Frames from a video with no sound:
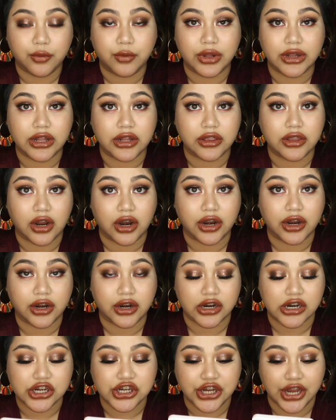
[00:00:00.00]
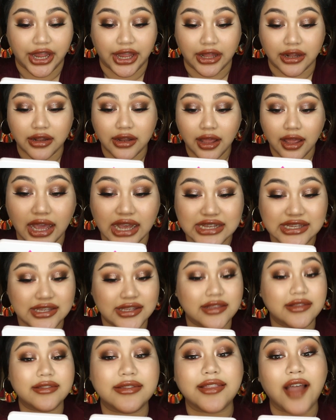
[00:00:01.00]
with the darker shade
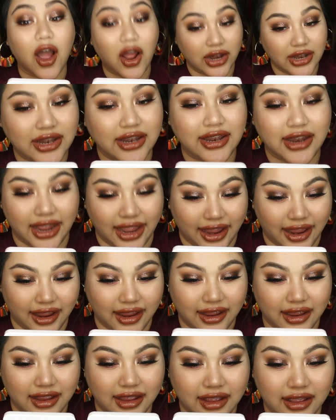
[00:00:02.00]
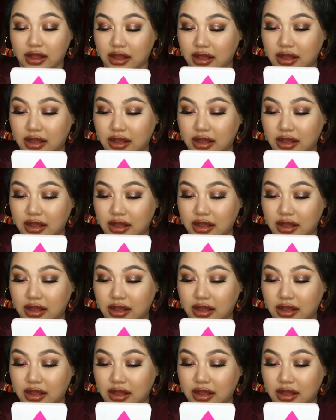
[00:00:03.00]
is stunning.